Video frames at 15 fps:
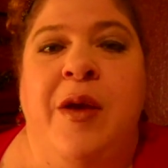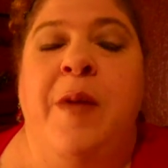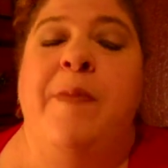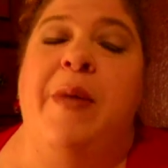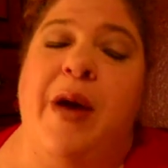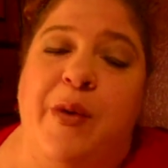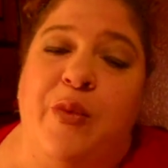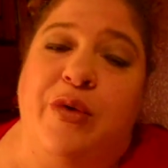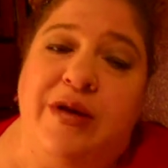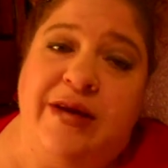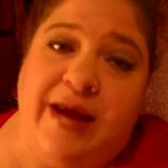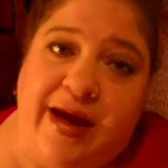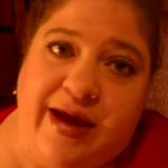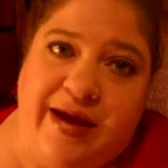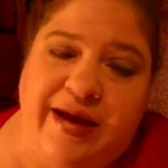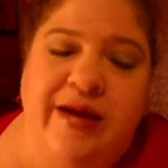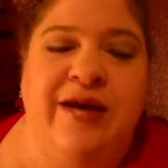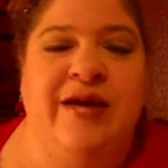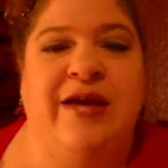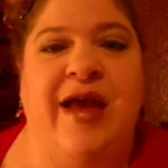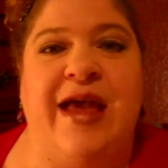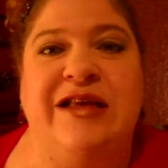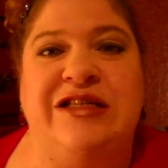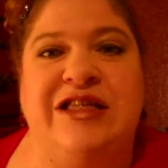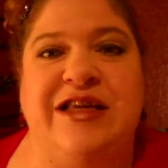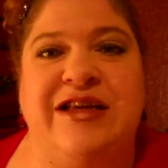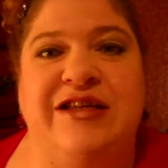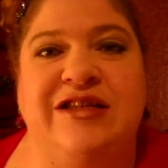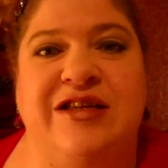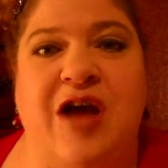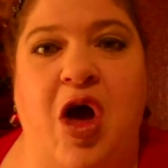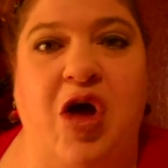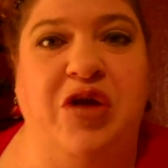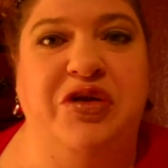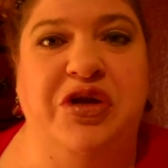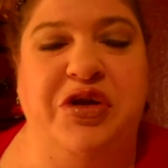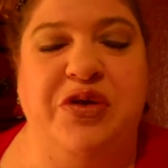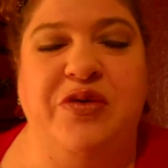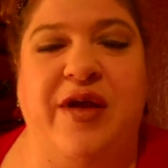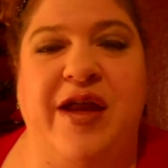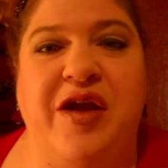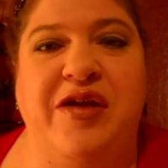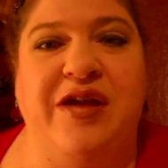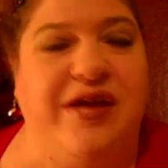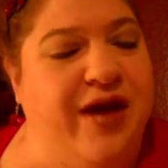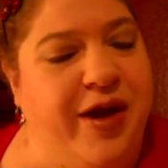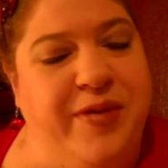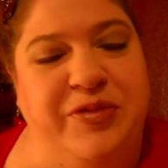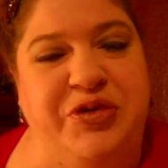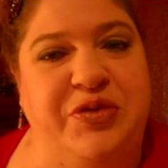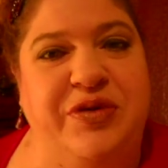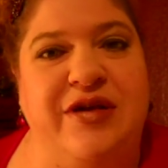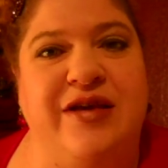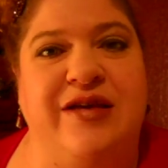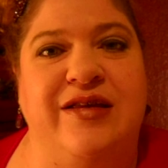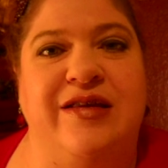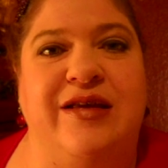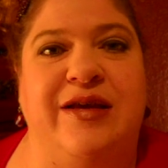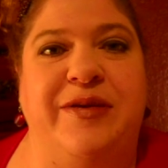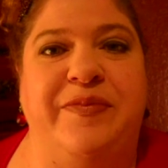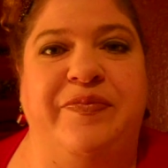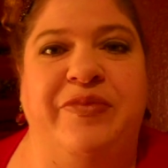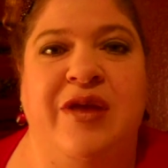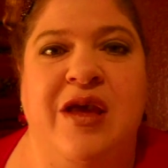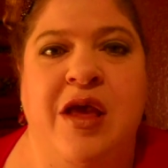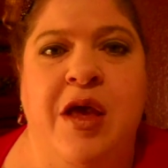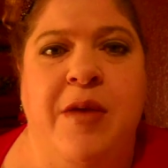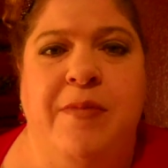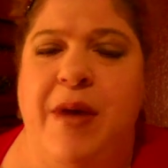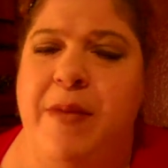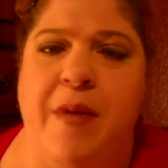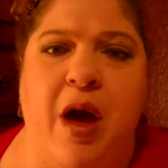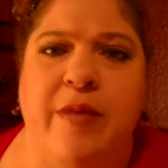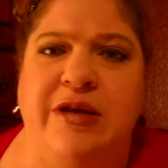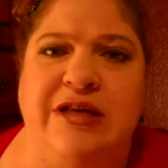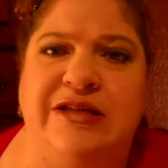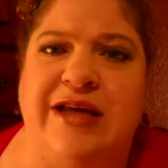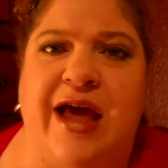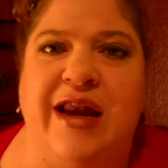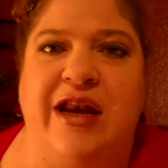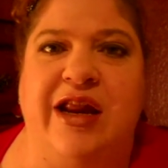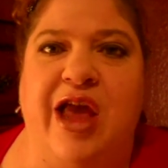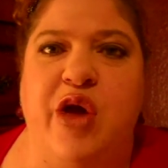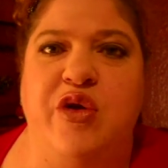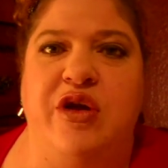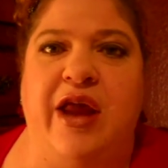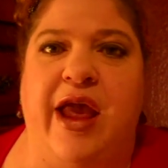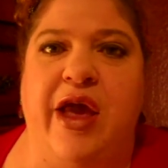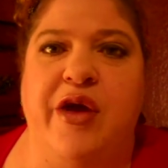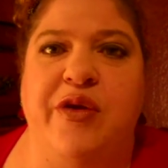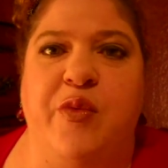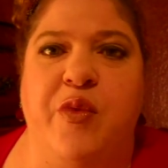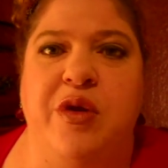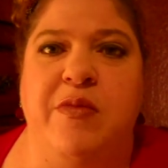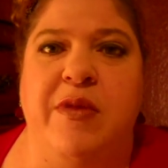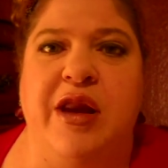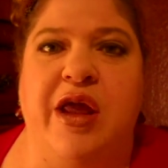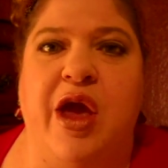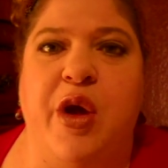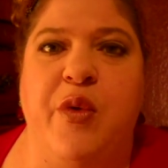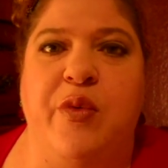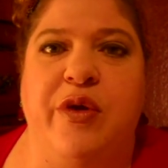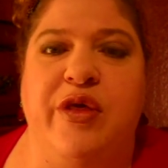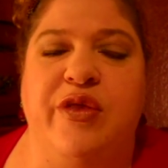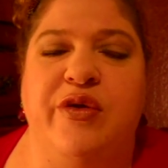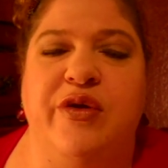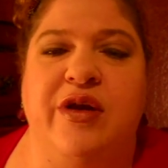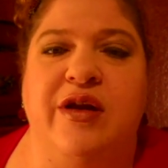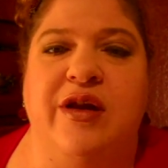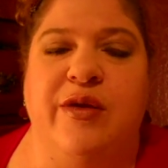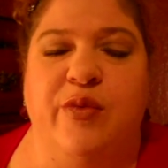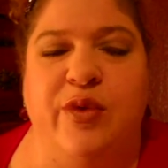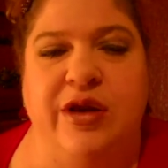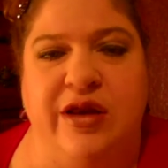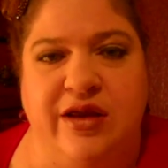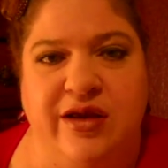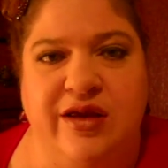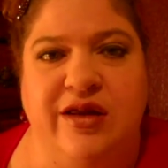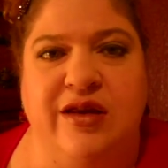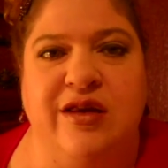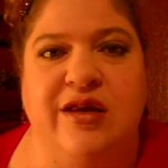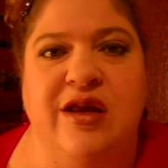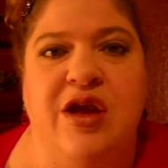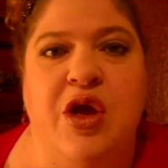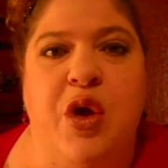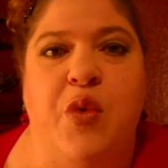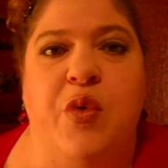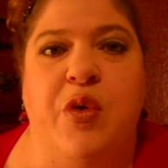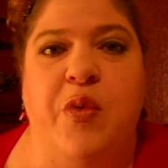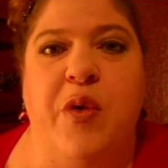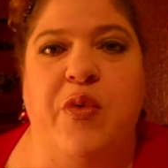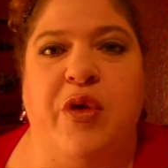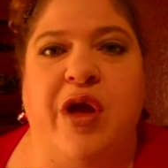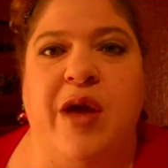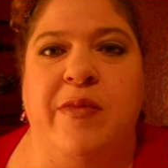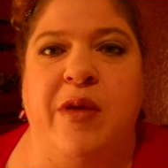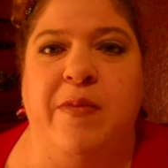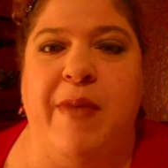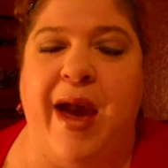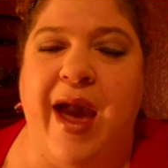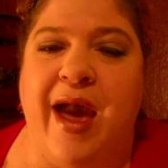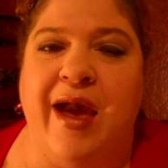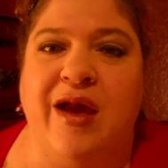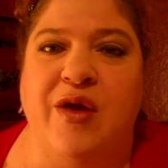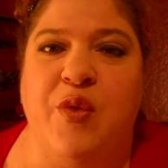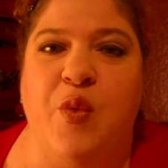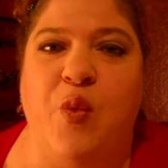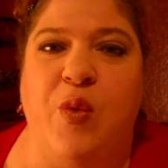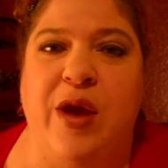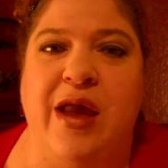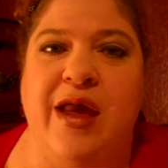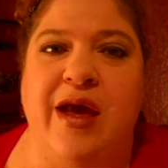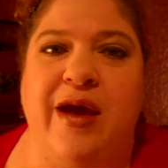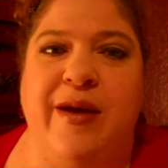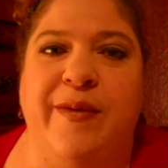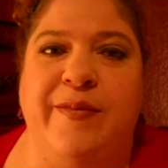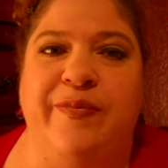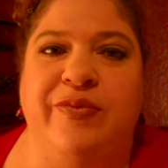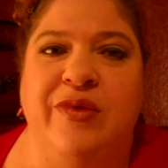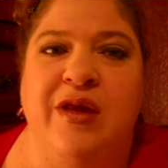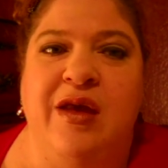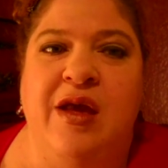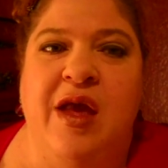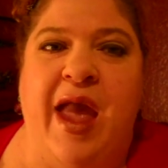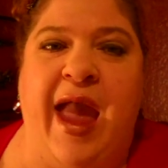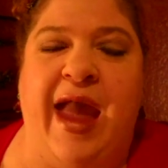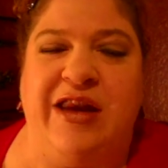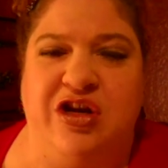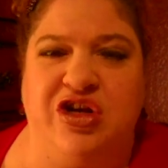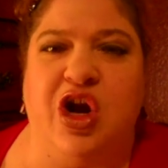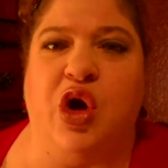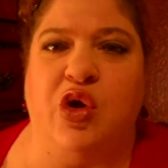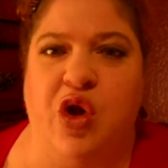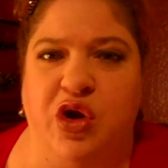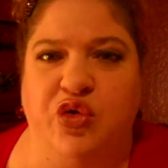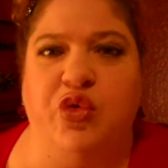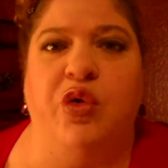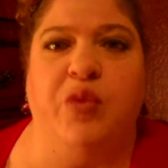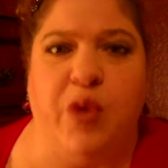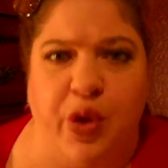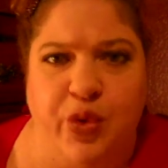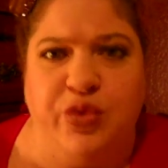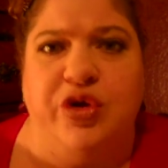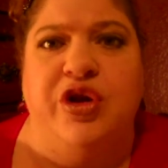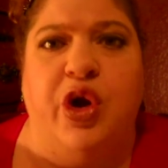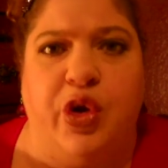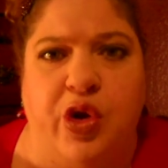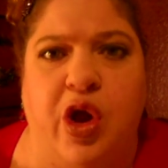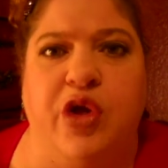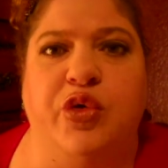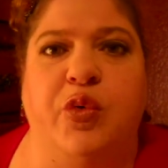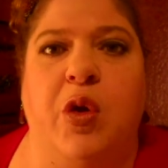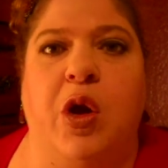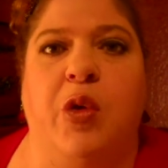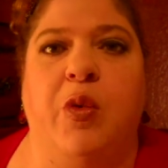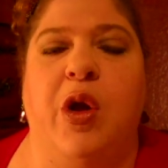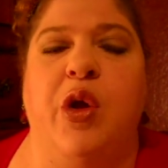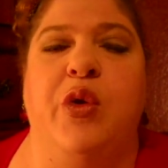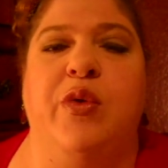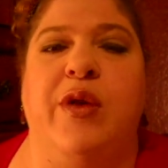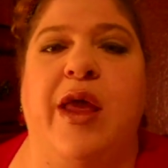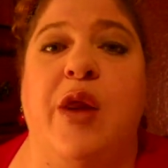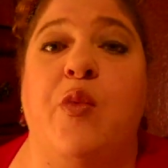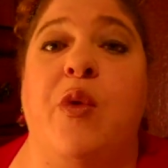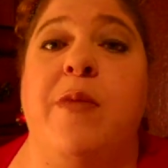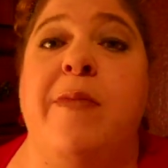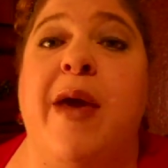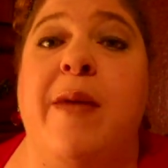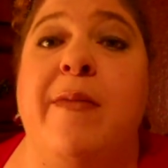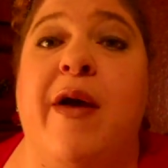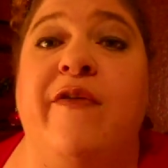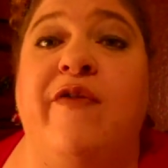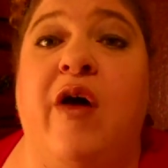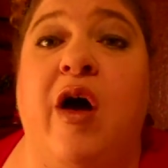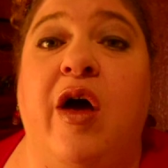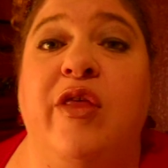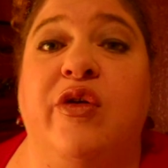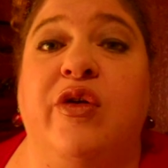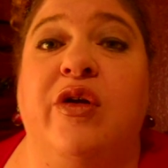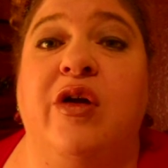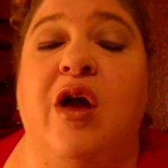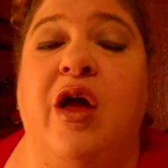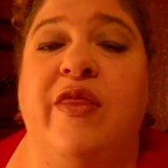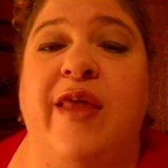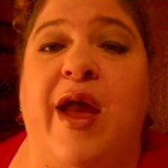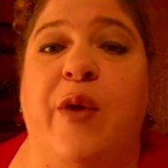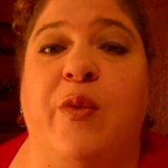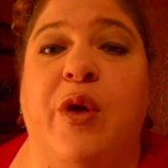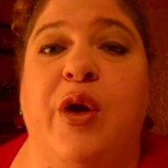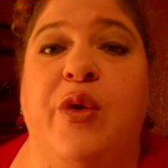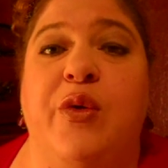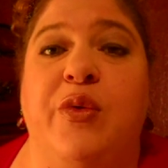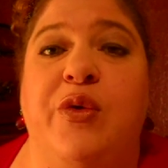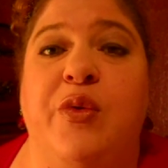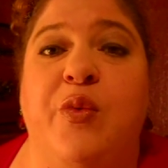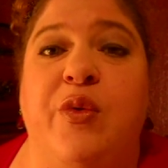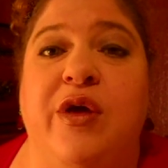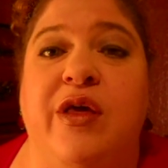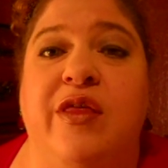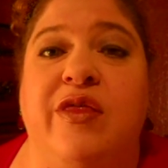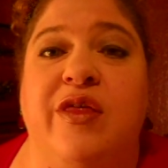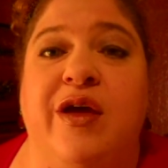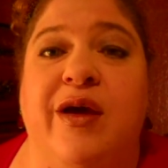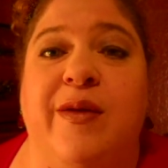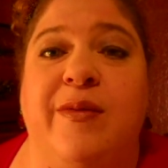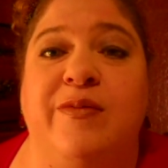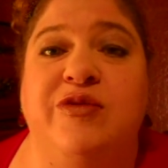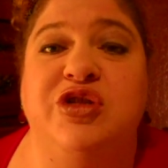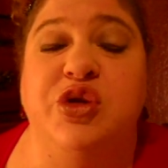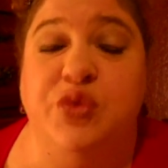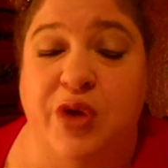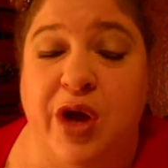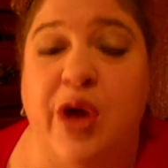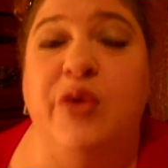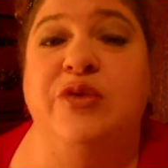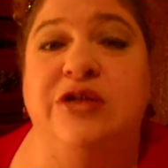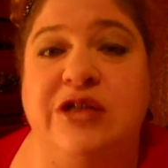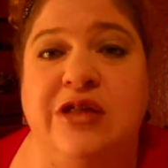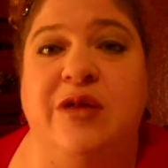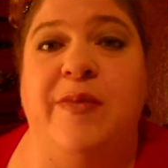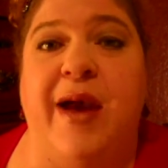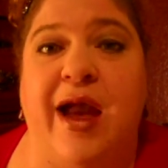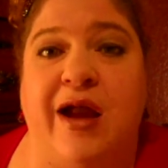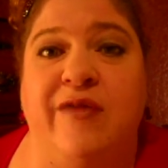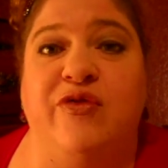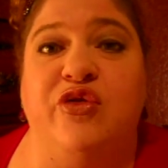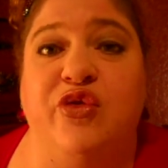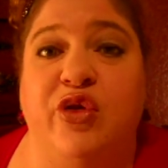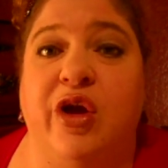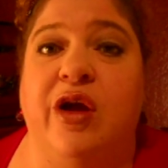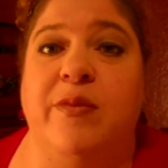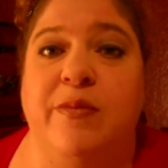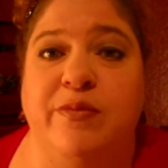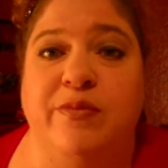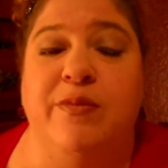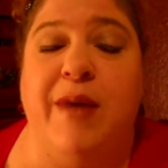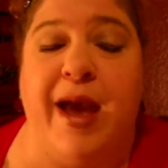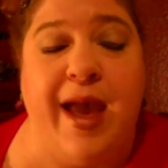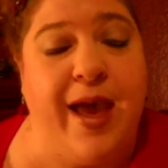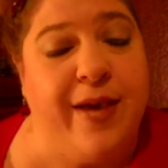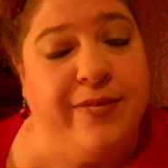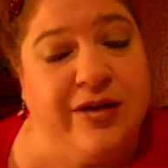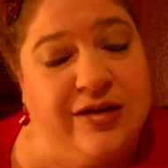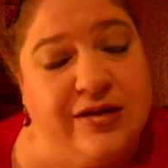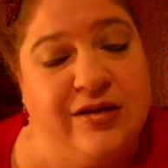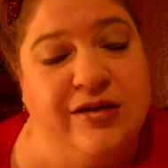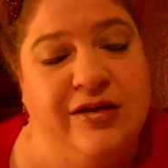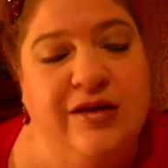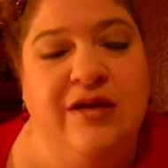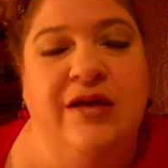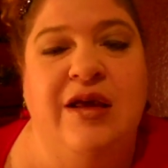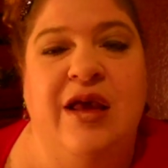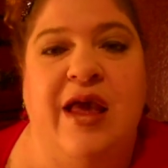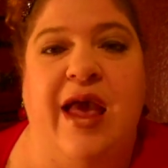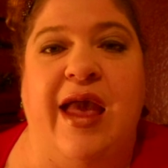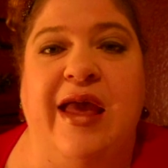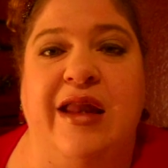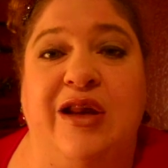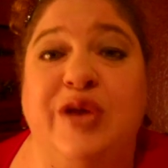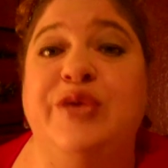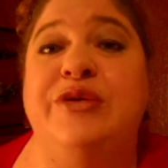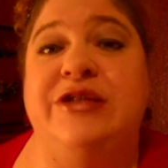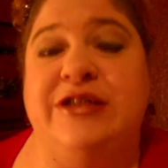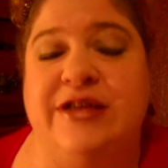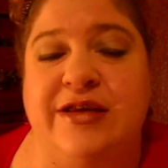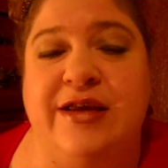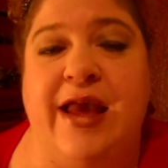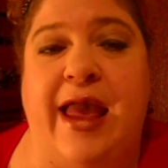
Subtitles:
But one day, as things all do, they came to an end. My mama decided to go to town and wanted me to go with her, and we did. And when we were coming back, we had to turn onto a road to turn onto our road, and we met my father on that road with two goats in the back of the truck, my Abbott and Lucy.